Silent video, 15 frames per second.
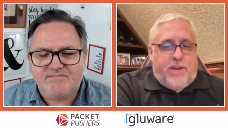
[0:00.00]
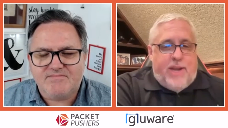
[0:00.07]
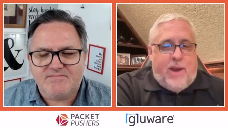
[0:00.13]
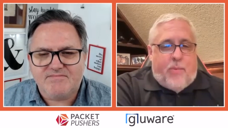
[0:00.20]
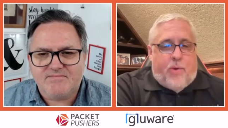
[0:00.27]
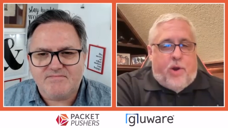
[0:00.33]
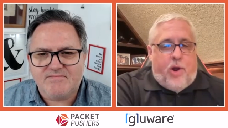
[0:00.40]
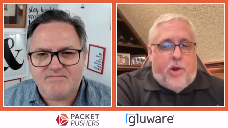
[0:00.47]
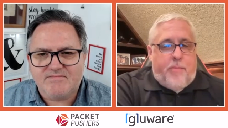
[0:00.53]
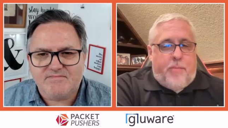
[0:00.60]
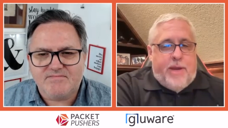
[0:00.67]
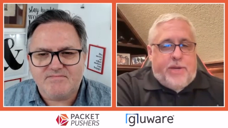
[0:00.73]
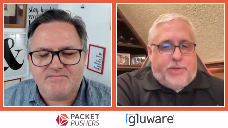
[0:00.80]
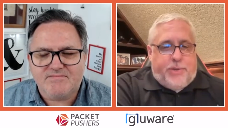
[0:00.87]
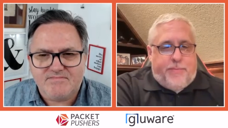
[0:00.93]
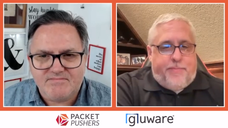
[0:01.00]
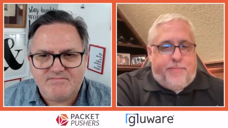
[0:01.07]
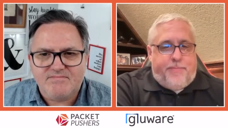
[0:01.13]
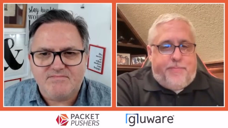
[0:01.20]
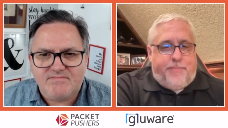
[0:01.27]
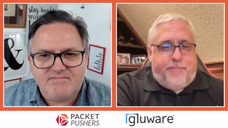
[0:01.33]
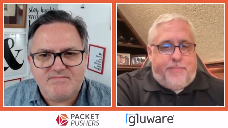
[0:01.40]
Speaker 1: network automation.
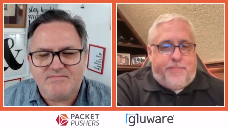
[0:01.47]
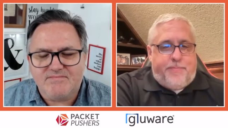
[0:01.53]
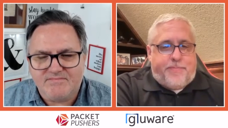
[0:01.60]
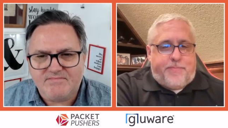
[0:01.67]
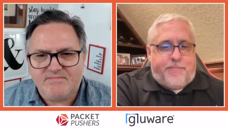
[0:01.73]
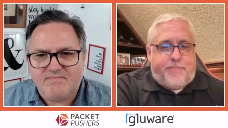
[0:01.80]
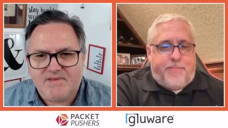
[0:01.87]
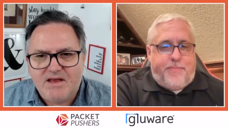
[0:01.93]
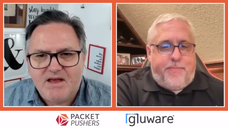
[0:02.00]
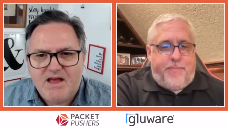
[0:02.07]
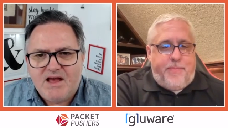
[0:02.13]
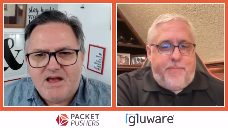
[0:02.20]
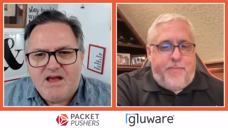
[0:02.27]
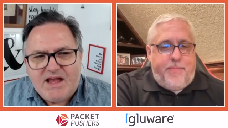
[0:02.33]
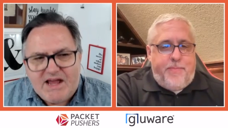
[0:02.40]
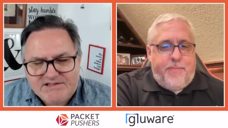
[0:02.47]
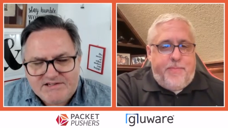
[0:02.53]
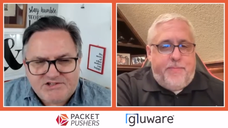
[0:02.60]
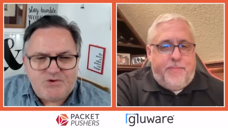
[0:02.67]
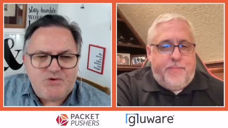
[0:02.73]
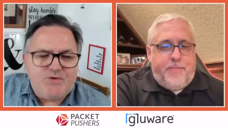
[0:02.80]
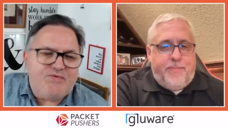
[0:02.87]
Speaker 2: Hmm. And
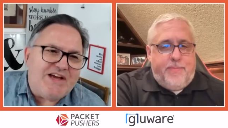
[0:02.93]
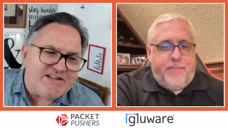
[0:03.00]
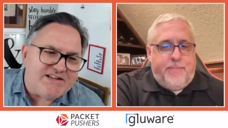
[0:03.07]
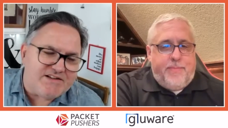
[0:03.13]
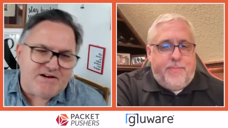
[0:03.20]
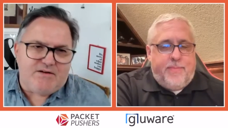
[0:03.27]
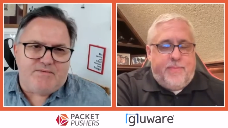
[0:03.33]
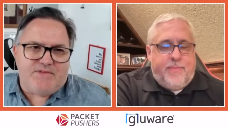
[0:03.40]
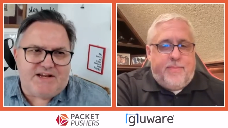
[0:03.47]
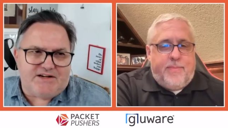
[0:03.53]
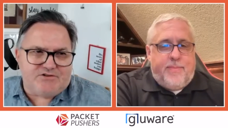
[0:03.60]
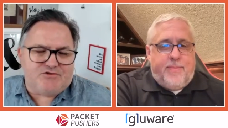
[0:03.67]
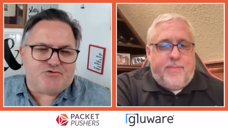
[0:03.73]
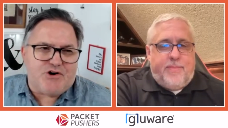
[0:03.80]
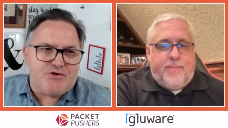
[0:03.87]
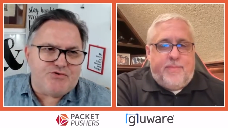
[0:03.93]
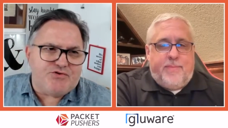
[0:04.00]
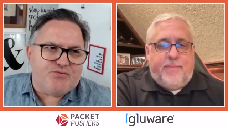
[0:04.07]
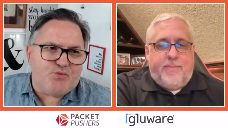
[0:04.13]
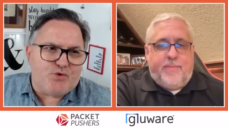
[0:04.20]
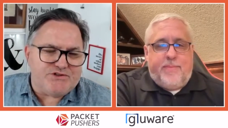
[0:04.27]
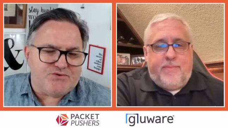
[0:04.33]
so that that
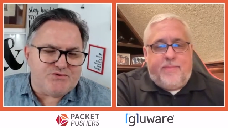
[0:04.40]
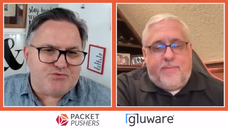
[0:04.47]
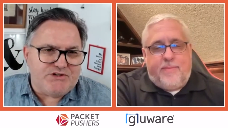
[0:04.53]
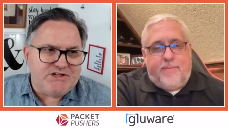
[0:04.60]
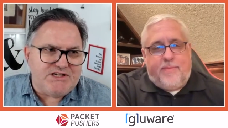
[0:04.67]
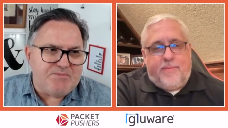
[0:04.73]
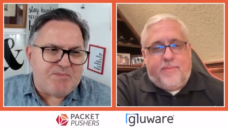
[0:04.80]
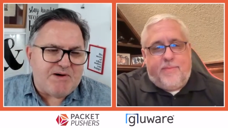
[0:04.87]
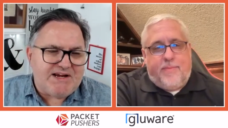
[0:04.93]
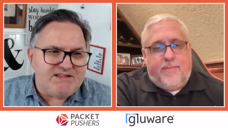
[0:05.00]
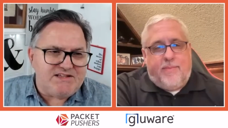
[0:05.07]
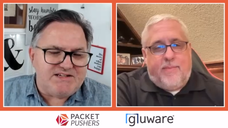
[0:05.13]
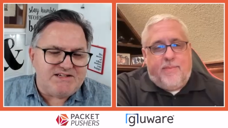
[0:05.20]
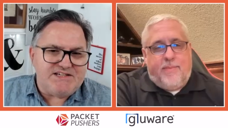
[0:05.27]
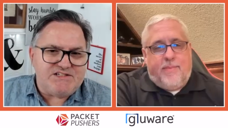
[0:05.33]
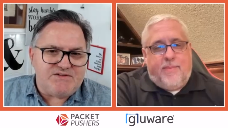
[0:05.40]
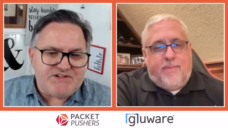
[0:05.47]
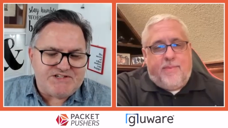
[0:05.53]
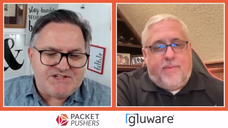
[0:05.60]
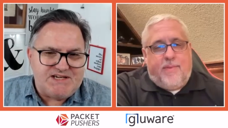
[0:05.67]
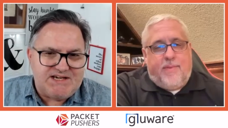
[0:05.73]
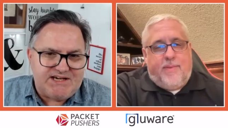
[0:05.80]
growth was really back in the days of
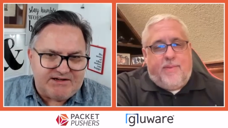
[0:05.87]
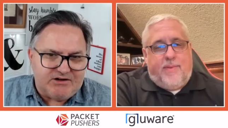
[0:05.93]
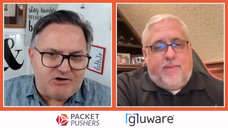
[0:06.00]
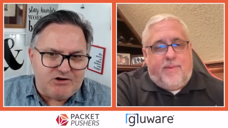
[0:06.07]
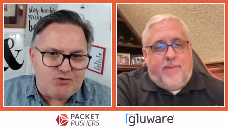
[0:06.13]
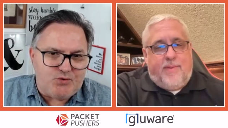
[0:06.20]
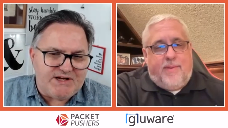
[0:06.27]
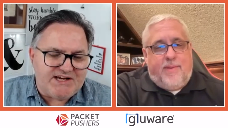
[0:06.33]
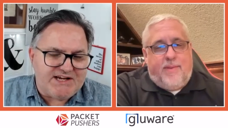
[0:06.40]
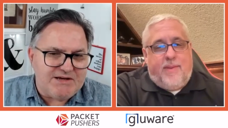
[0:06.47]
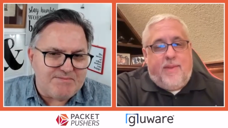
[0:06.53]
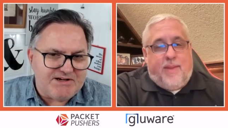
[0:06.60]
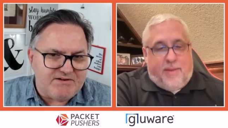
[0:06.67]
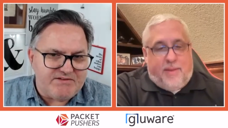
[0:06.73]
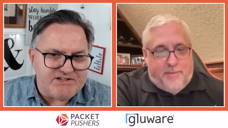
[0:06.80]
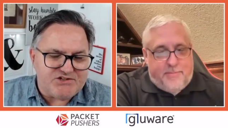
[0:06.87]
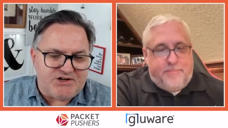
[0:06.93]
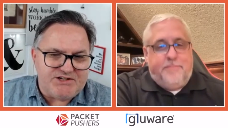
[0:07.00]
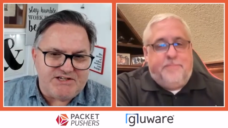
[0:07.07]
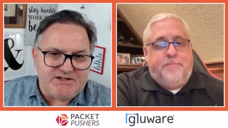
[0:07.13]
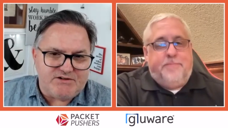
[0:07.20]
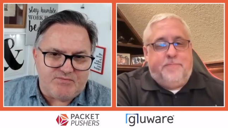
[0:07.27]
SDN. Gluware came out of this
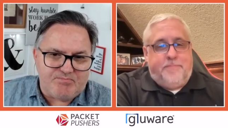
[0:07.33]
idea, of,